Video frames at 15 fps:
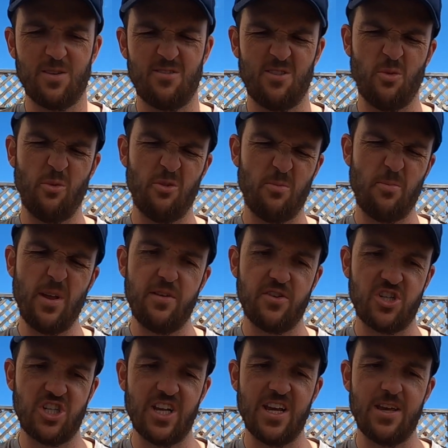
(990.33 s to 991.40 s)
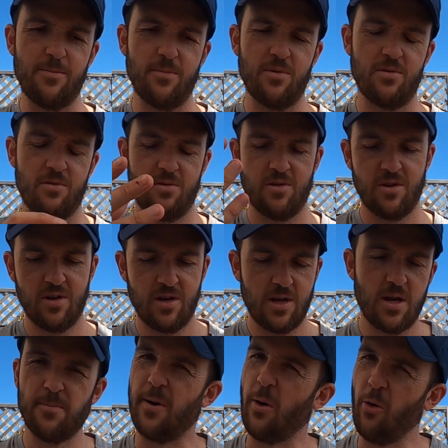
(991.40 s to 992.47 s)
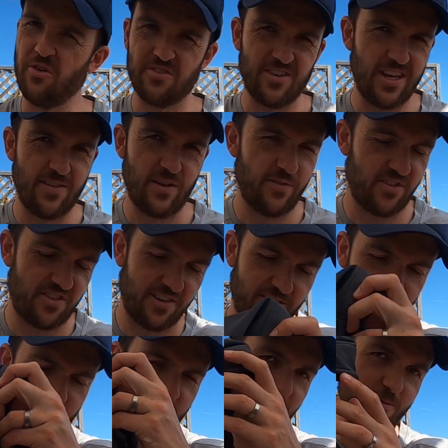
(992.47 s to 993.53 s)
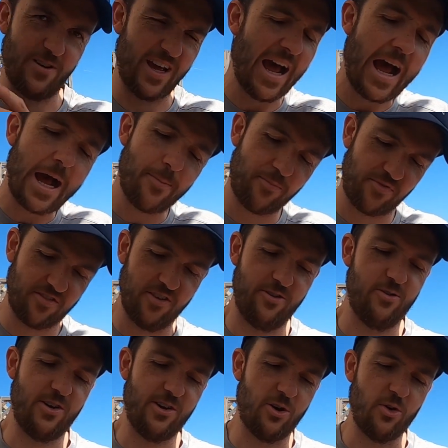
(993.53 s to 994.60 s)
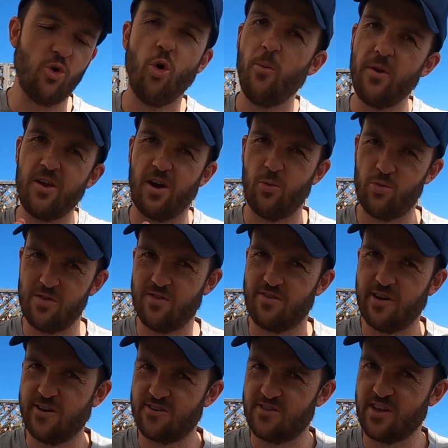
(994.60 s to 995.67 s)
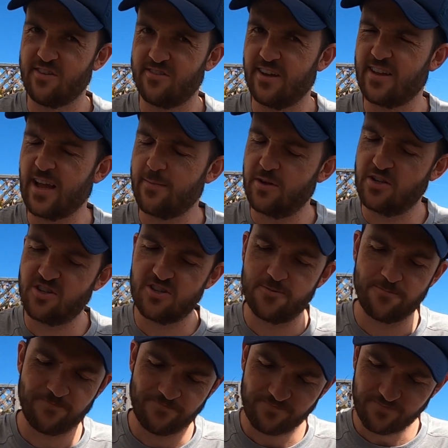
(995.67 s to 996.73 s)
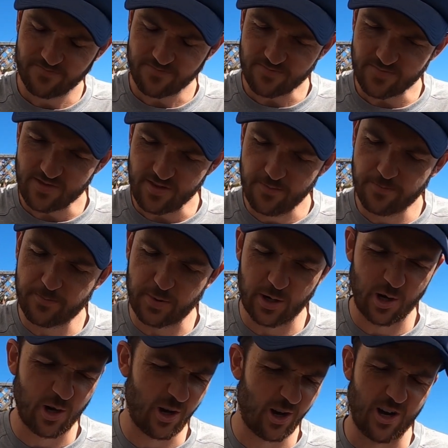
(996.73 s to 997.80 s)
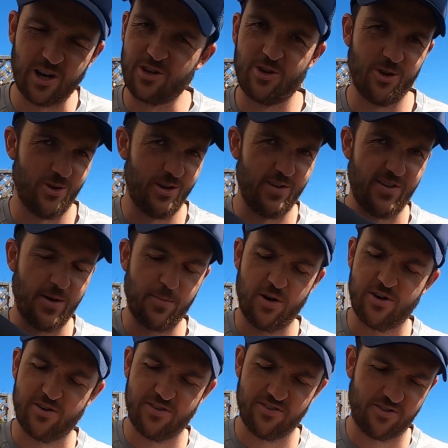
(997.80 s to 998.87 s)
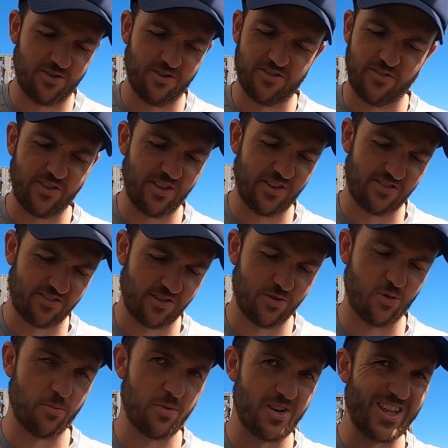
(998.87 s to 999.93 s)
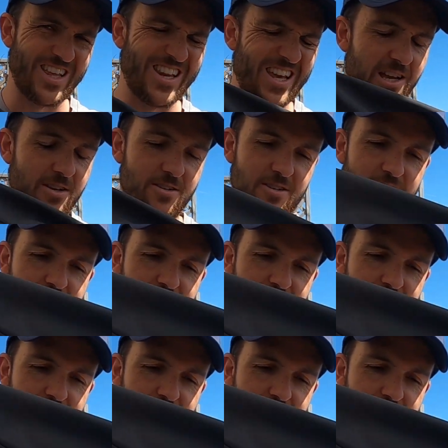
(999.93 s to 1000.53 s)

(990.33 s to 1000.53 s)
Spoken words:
So we're a bit of a shame. I wasn't leaving it for 6 quid, absolutely not. Normally I wouldn't touch things that are damaged, but I couldn't leave that behind because I think there's still money in it.